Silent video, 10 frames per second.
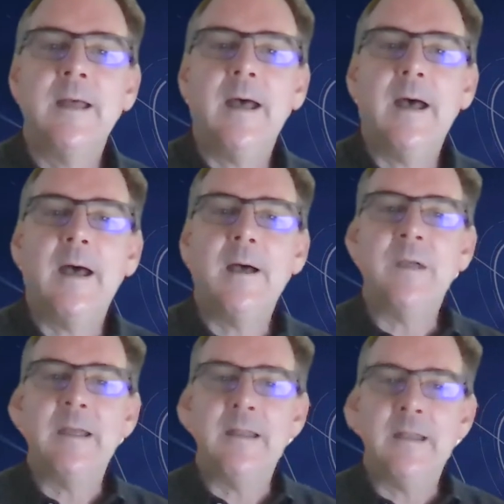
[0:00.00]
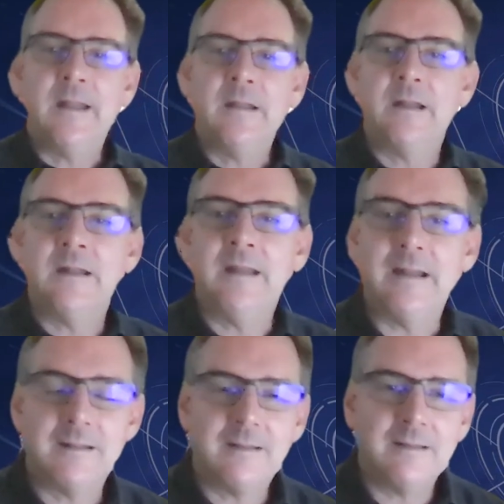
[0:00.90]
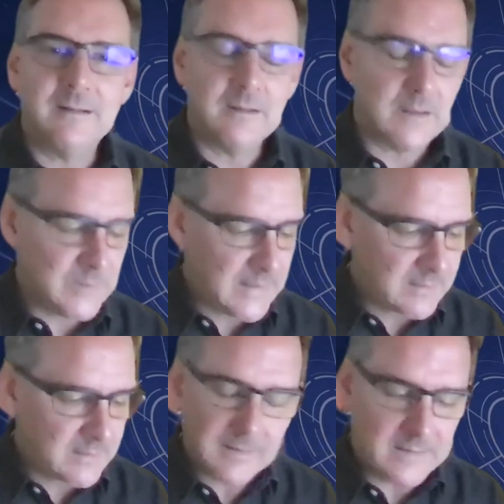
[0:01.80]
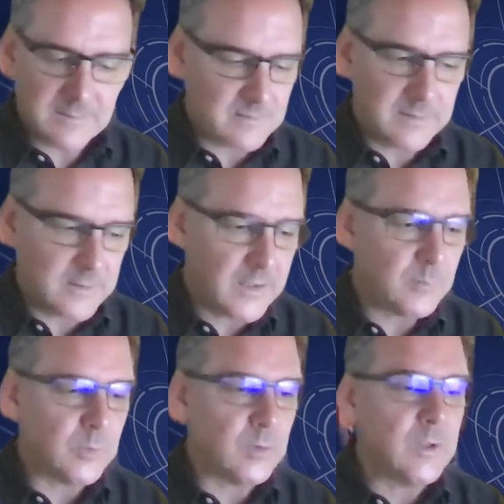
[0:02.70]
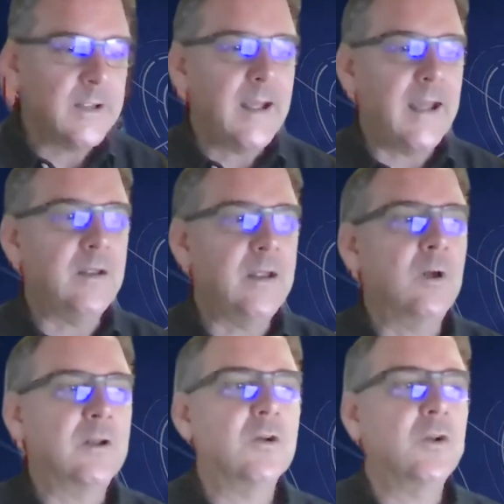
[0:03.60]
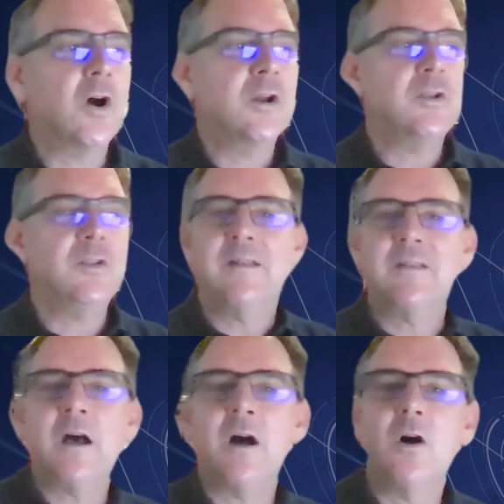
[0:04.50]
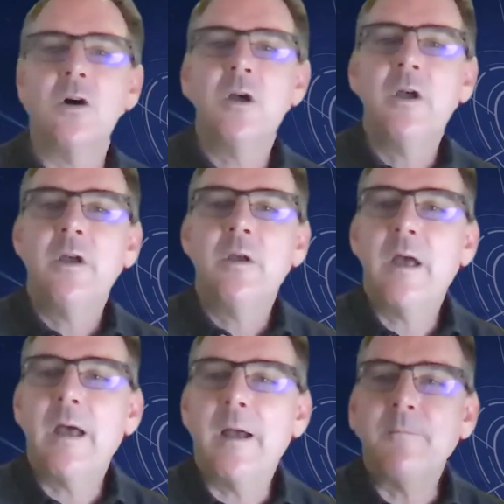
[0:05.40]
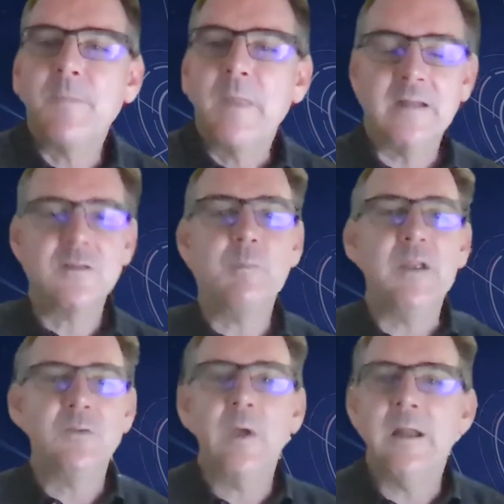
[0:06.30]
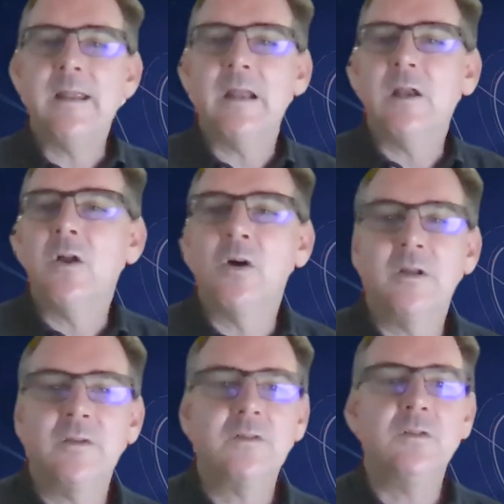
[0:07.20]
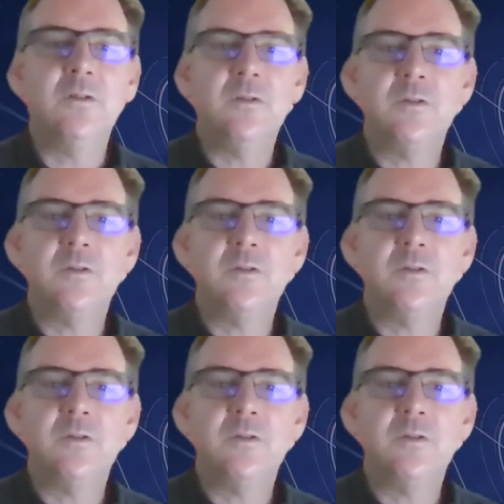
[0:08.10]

and that, I mean, that's incredible, and one could argue that's how. That's the best way to get along, is to